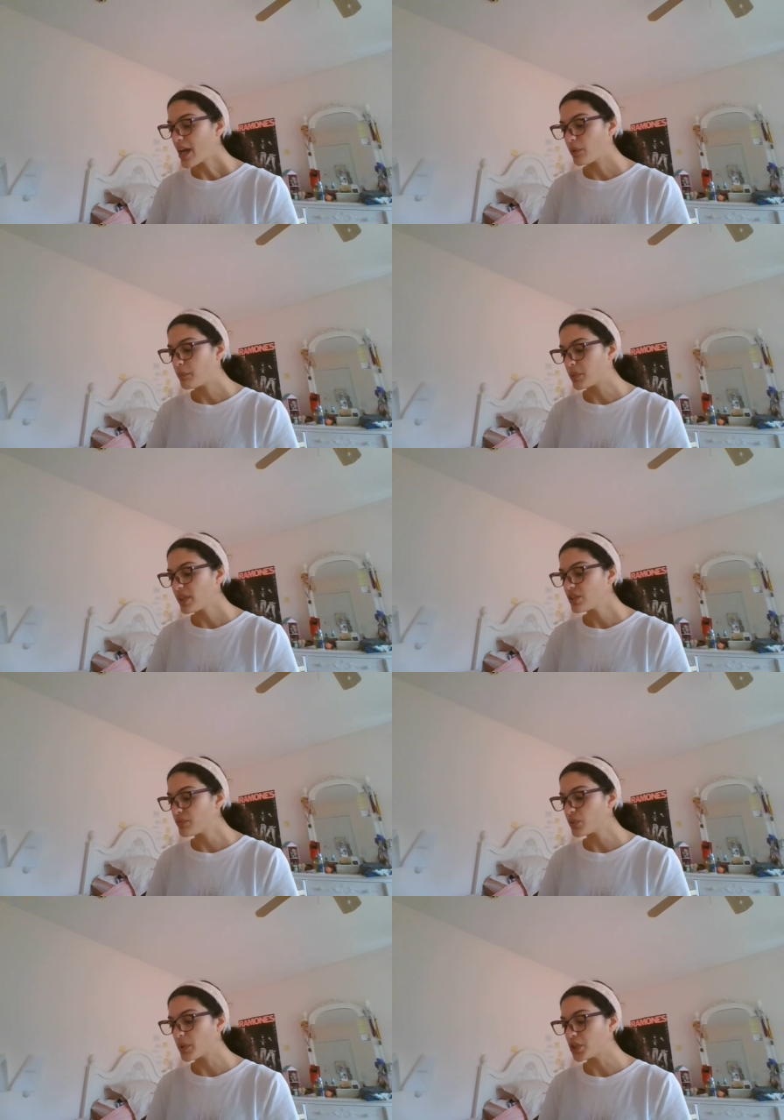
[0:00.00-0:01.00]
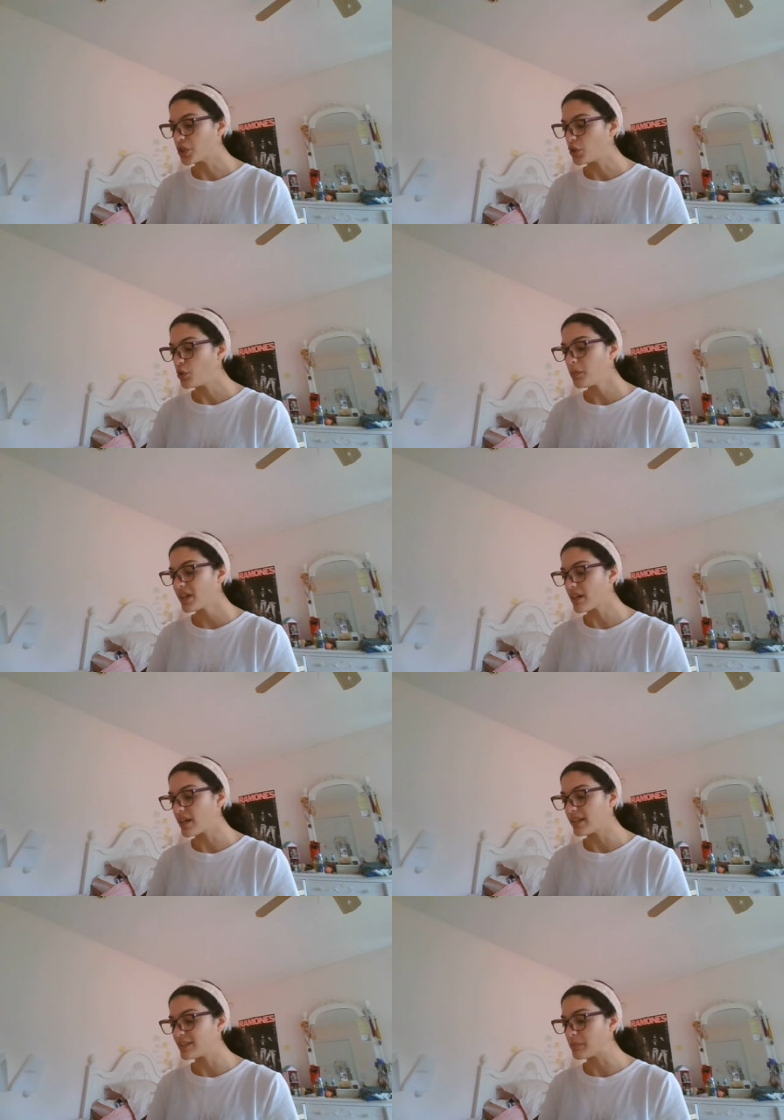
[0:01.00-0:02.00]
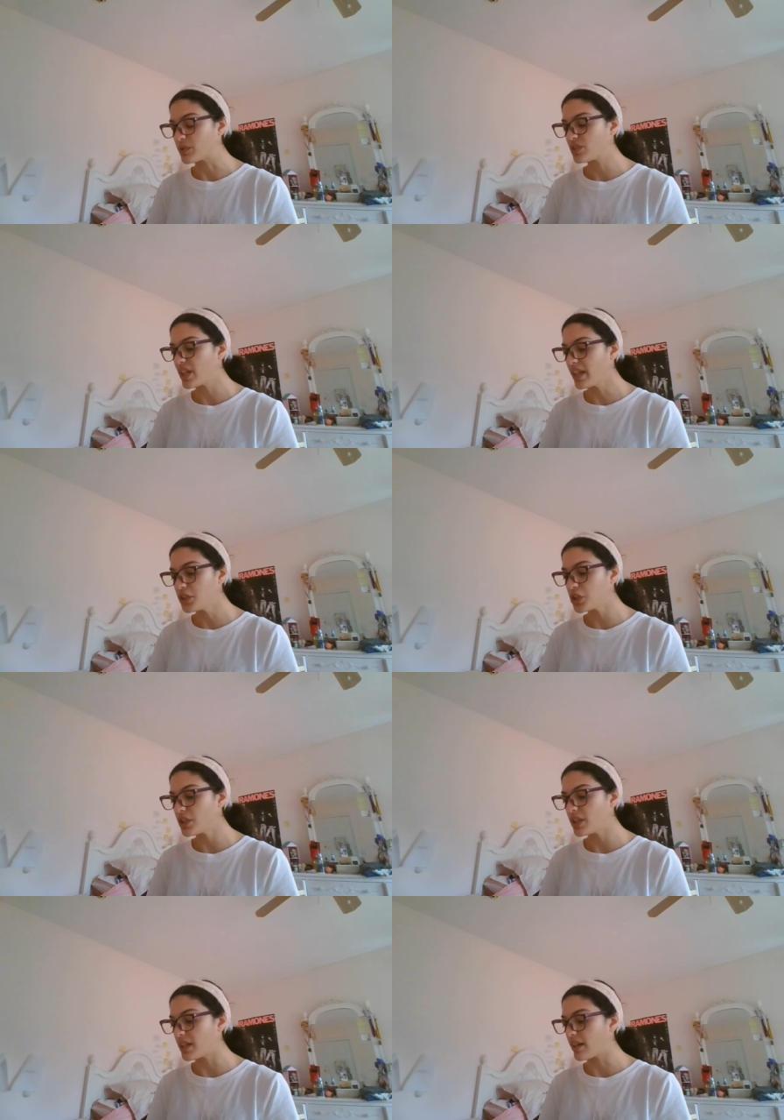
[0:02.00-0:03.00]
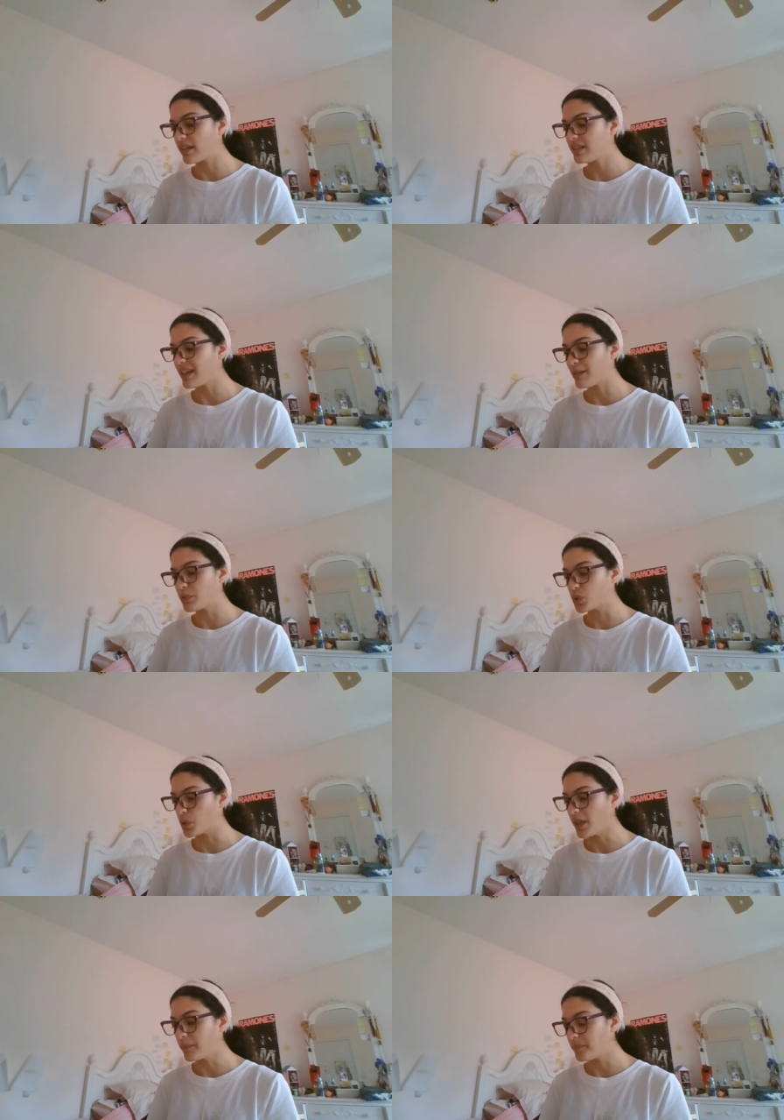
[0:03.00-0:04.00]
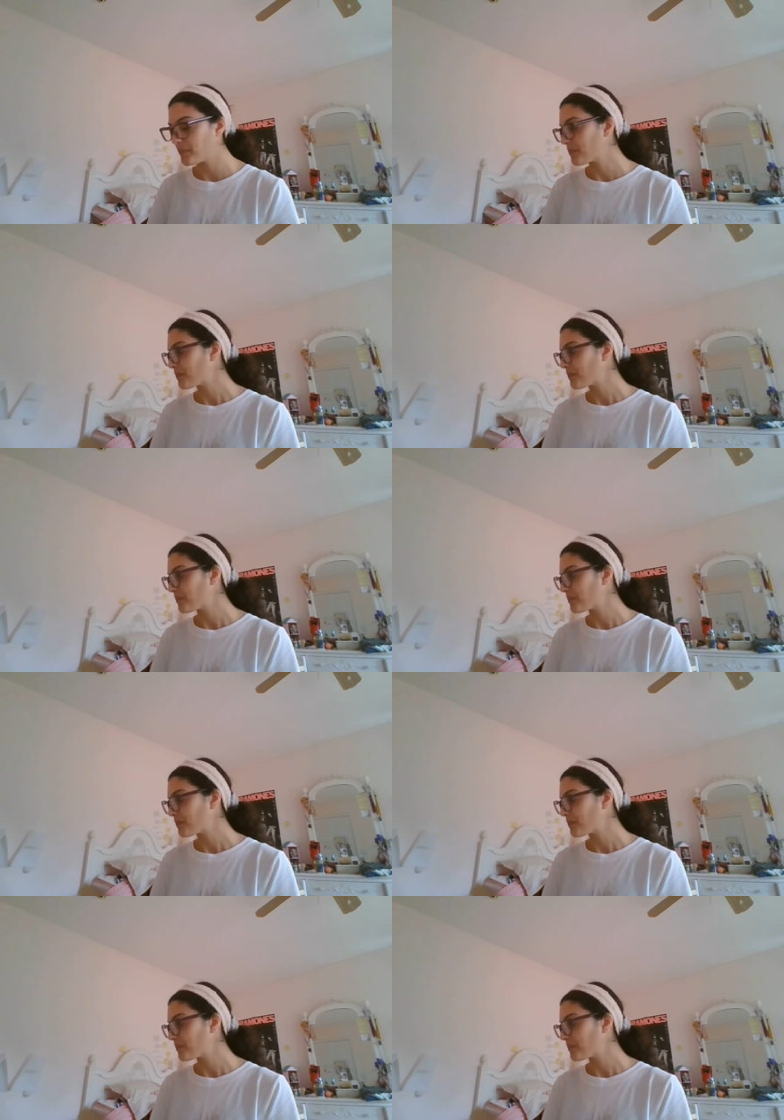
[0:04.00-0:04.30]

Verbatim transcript: and would bring to fruition humankind's most ancient and unattainable dream.